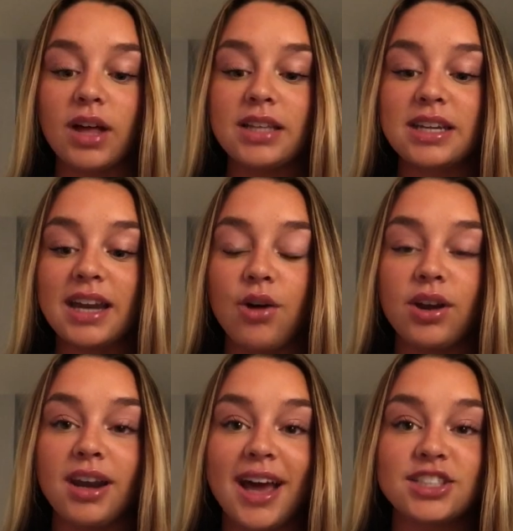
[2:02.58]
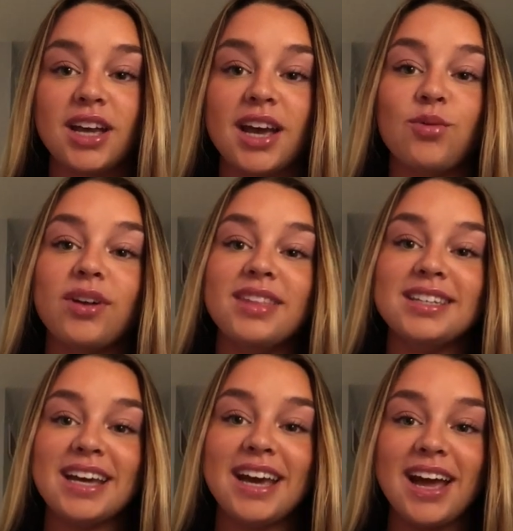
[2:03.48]
let's get out and hashtag win the
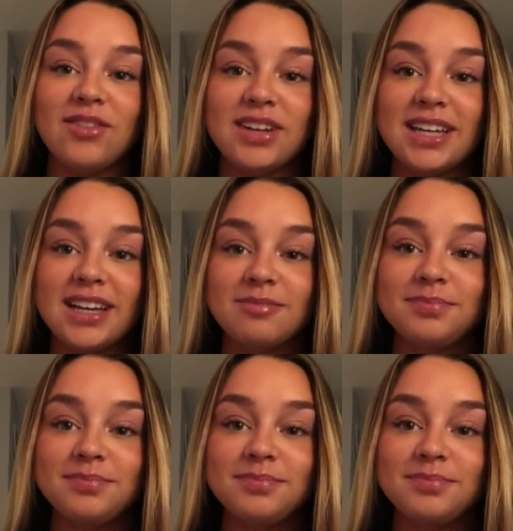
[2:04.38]
day every day.